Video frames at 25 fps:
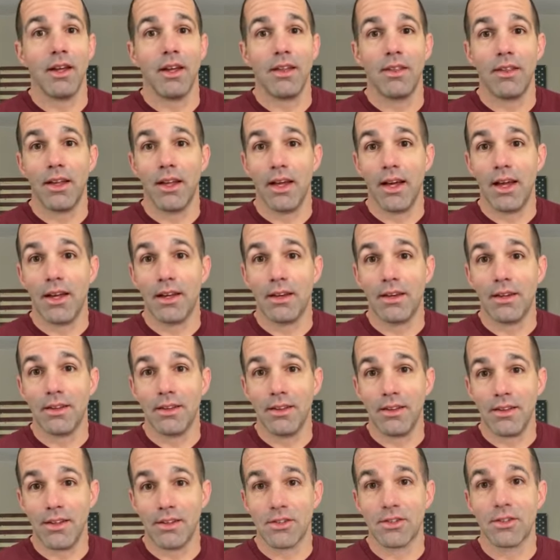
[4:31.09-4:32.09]
And they had
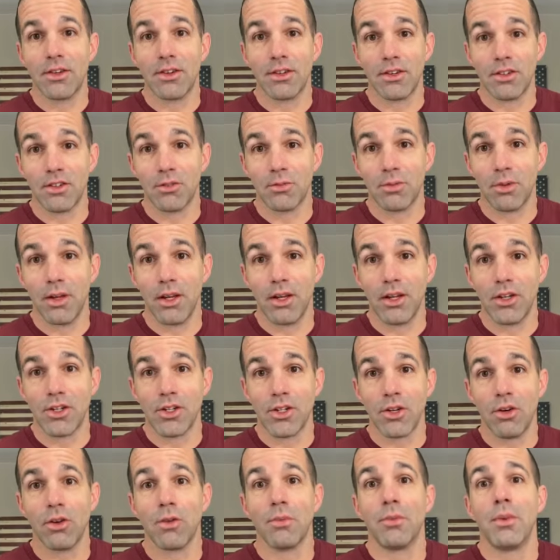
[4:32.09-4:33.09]
this on display
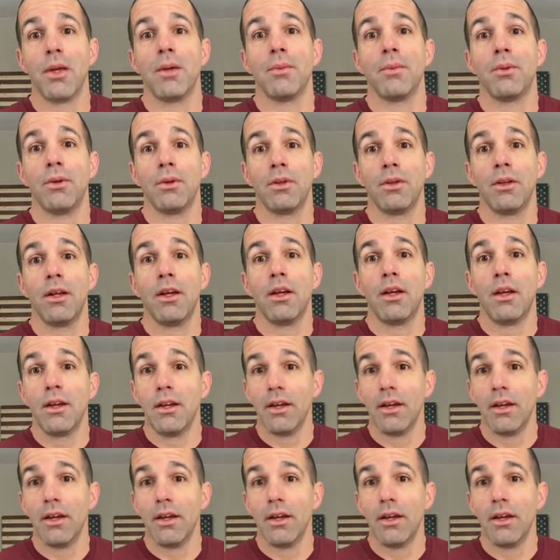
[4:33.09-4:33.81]
showing people,